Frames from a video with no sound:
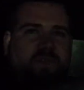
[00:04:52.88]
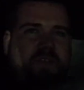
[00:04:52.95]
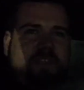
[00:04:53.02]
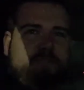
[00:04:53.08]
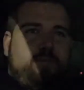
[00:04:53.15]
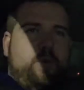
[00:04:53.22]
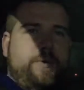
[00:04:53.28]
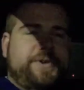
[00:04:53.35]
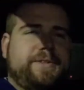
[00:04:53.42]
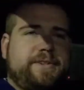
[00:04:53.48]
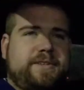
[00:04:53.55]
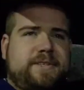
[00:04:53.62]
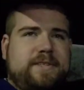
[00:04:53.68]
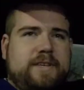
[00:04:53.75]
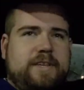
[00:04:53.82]
it's
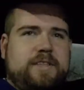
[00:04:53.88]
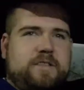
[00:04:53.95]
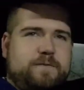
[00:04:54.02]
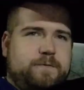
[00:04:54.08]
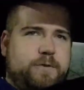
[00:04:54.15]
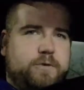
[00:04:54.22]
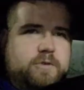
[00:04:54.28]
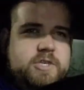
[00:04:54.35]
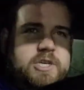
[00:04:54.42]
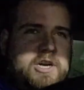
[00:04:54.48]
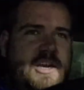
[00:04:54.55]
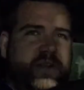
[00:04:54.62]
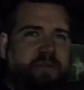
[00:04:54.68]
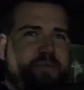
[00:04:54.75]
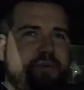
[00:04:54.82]
pointless to get the flu
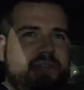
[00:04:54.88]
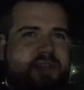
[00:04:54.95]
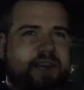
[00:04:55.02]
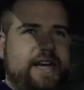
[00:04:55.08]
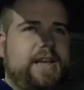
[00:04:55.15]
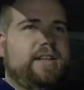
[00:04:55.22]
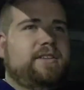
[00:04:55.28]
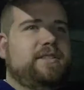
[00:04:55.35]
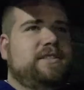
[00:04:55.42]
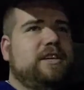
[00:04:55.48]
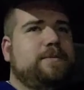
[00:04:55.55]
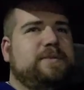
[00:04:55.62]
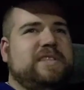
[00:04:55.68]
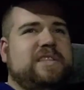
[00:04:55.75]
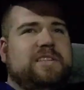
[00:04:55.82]
shot and put that
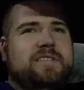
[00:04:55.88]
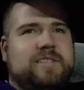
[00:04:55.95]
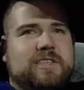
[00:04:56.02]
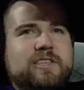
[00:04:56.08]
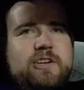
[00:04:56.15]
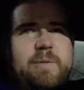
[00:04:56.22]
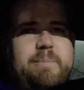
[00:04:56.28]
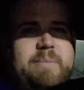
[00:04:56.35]
substance in your